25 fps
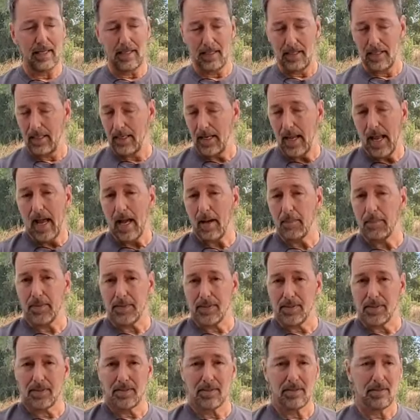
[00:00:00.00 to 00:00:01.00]
It
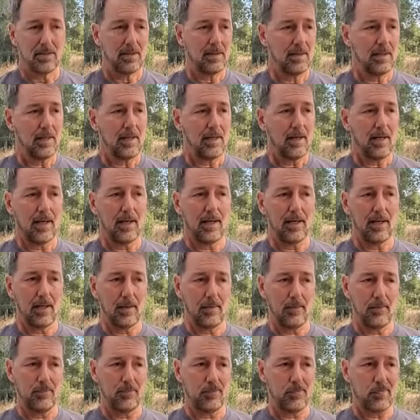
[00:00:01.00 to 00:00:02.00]
happens.
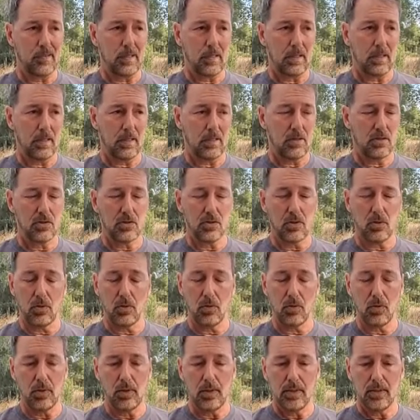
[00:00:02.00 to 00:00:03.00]
Um,
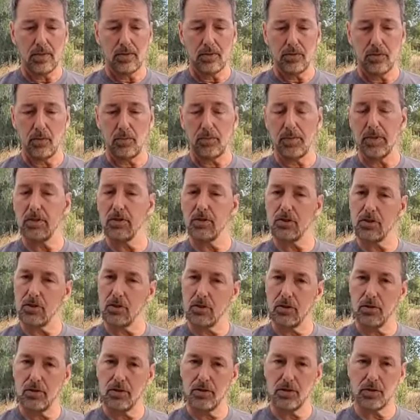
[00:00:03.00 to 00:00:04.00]
so don't be
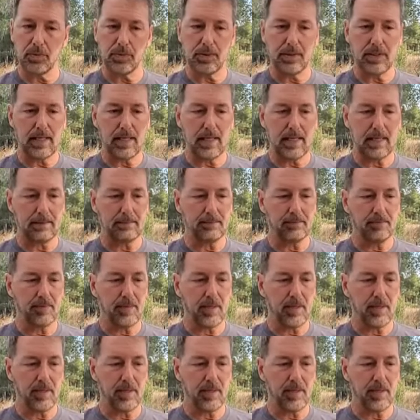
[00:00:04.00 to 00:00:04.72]
discouraged with that.